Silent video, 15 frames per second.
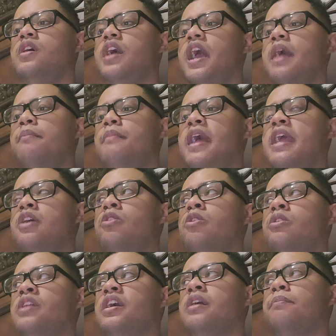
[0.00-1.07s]
It may
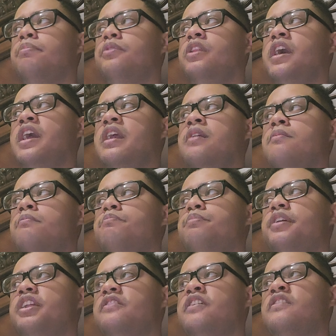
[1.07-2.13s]
look like a plane,
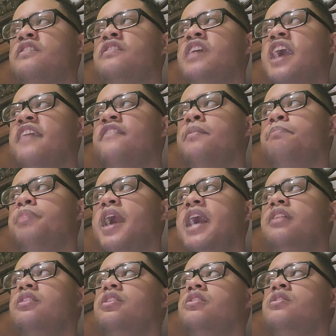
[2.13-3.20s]
but it doesn't have a
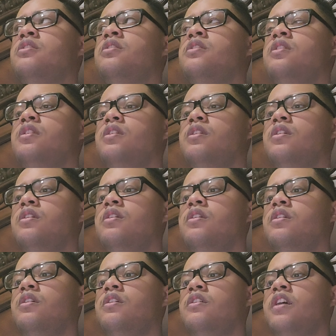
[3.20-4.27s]
pilot.
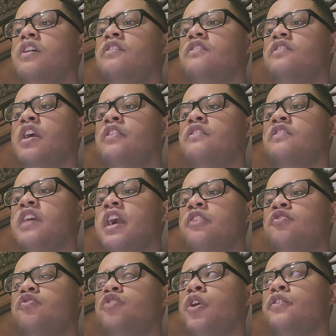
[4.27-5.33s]
And
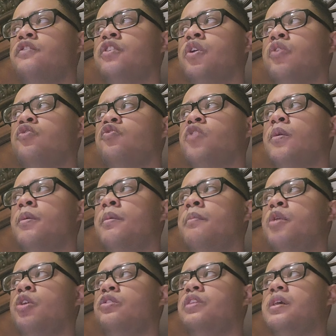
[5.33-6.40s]
sometimes drones are controlled
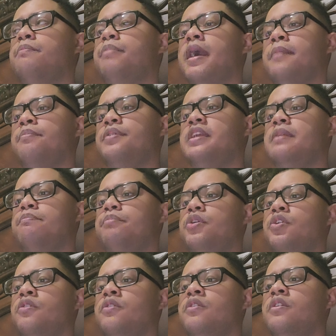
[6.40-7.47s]
remotely by
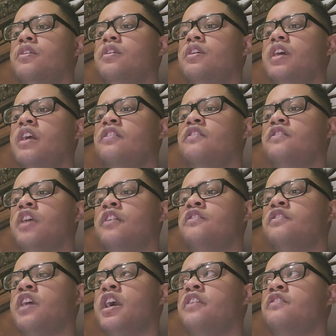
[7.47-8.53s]
people. And
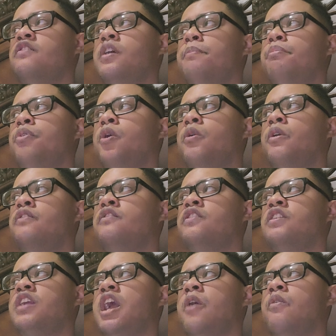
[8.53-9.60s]
sometimes they're programmed to
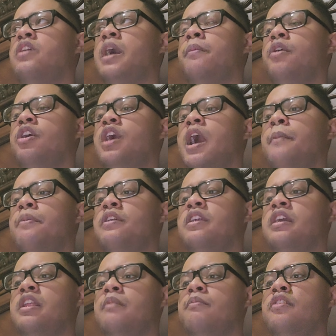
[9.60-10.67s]
carry out
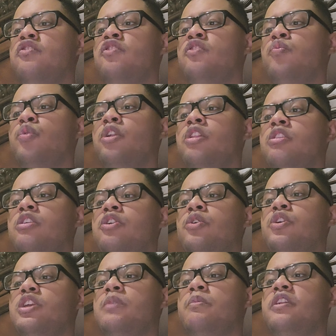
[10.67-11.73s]
complicated missions with a
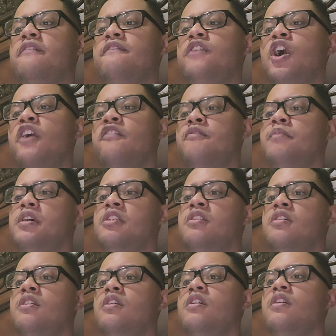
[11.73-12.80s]
little human involvement.
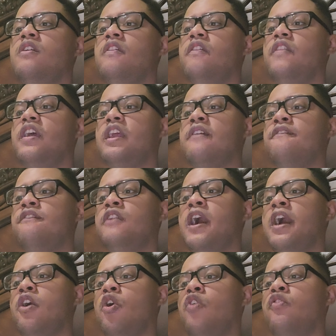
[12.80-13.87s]
They can
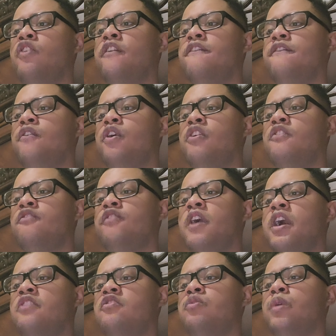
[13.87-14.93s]
fly over a forest
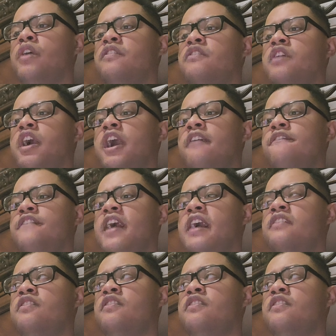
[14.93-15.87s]
fire so as to know how fast